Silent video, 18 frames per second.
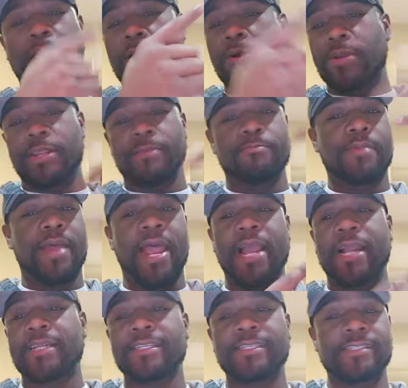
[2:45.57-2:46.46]
rounding
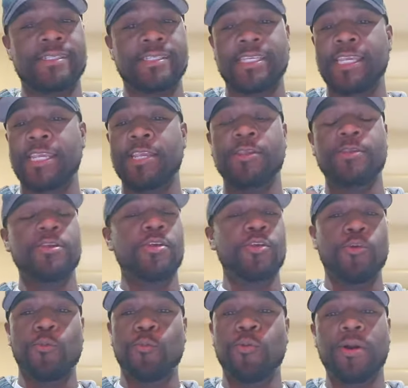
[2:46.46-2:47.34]
back to see
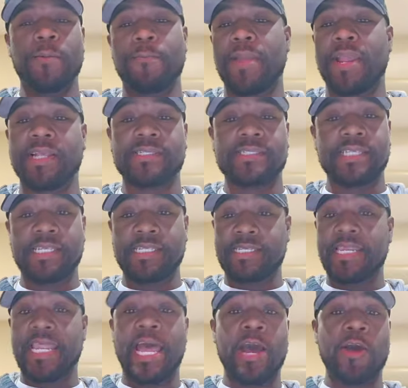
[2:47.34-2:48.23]
what makes
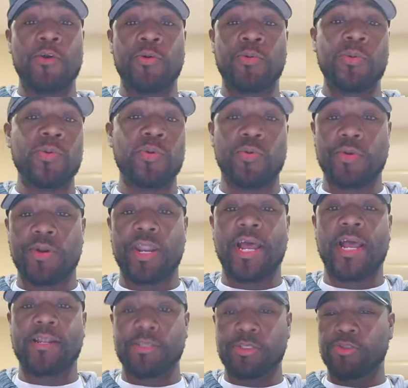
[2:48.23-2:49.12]
sense now or
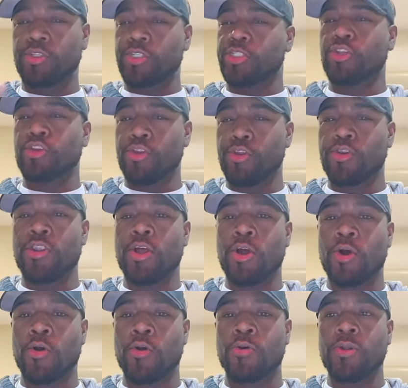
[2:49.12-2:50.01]
not. So just so you
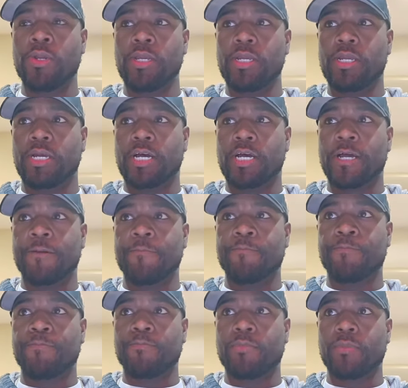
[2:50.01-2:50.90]
know,
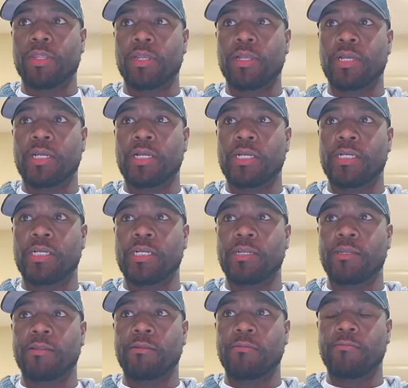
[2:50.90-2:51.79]
get
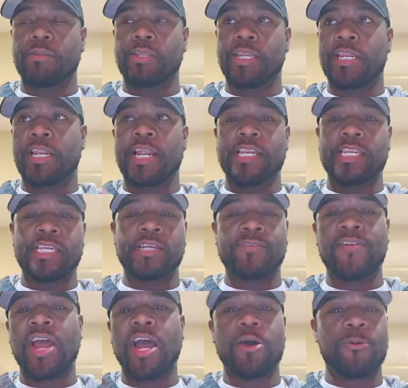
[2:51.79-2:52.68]
an
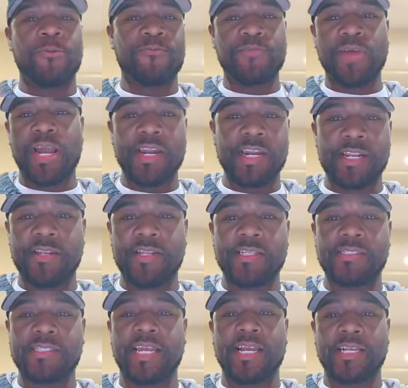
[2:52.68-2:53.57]
idea of how I'm finding
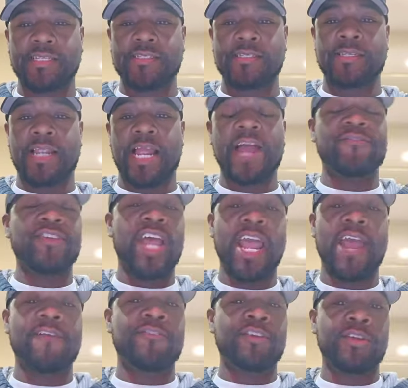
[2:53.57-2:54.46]
these stocks. I've
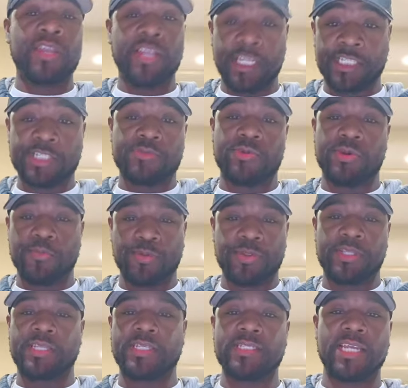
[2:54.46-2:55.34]
had history
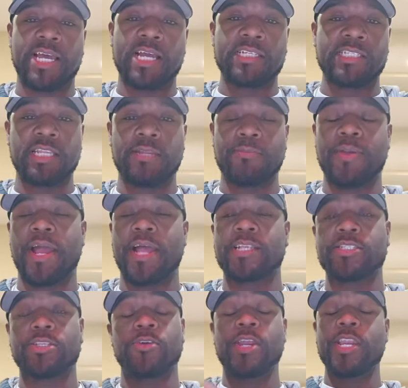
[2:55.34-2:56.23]
with these stocks in the
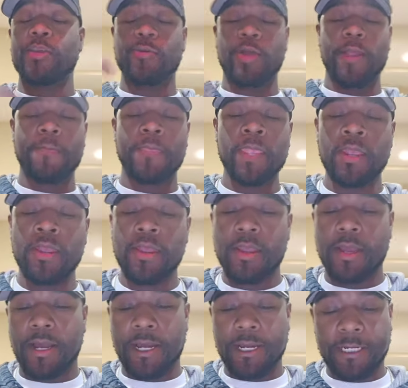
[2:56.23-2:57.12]
past. So anyway,
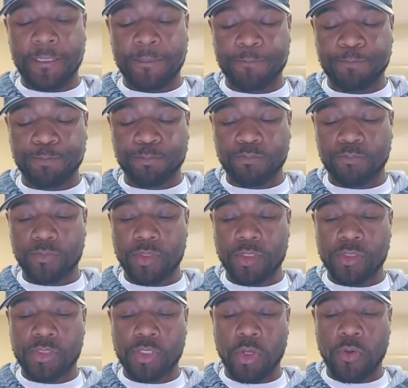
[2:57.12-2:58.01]

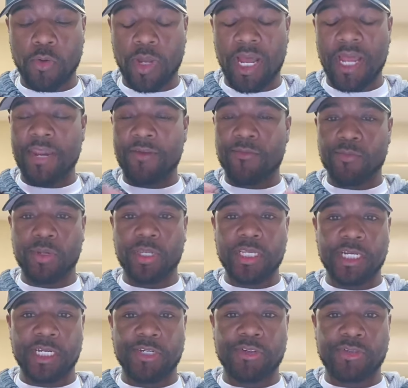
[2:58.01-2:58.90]
so I never
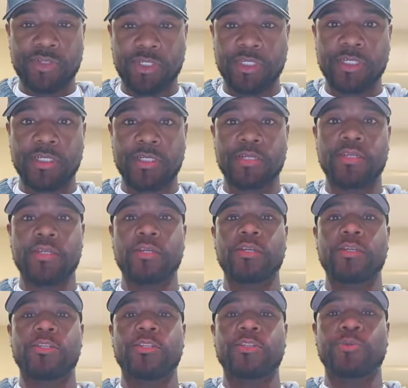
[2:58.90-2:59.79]
really understood
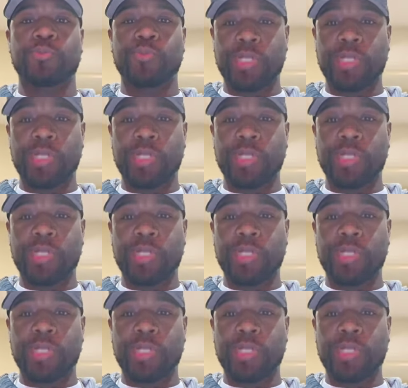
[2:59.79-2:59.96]
the